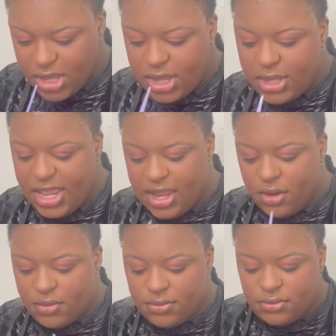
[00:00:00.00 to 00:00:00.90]

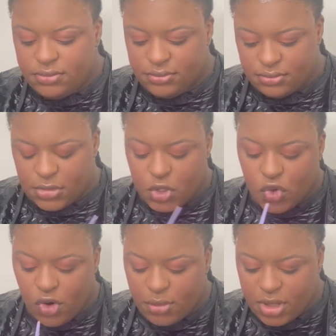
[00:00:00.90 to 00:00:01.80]
Now,
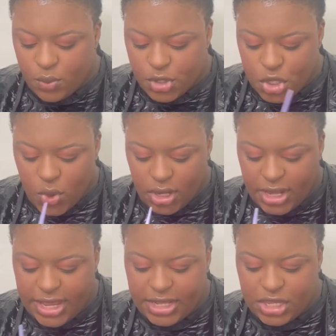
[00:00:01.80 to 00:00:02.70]
normally when you are
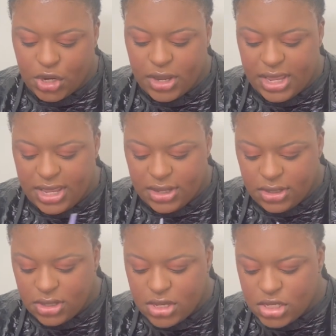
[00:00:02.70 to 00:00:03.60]
lightening your head,
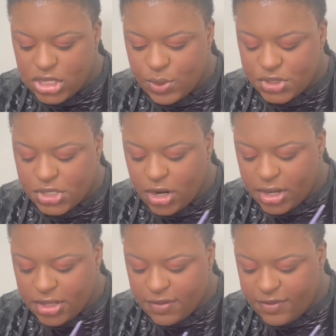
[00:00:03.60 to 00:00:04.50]
you will
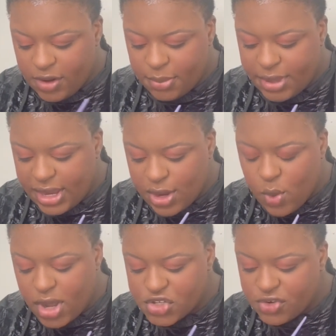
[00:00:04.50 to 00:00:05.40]
start in the very back
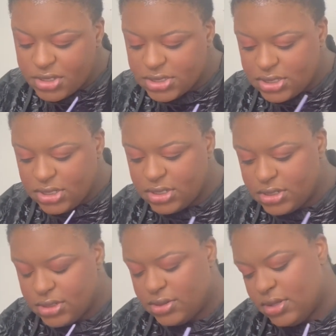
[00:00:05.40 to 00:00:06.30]
quadrant.
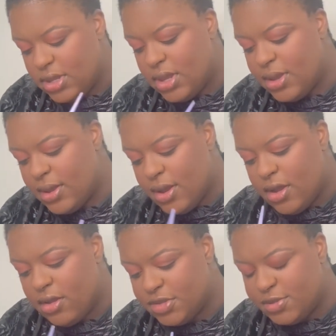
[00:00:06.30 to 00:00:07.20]

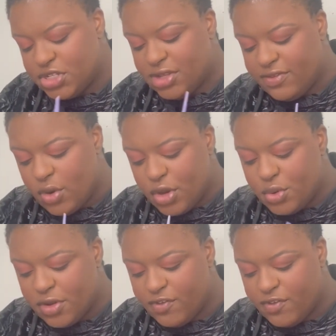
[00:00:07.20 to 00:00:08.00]
Especially if you are doing a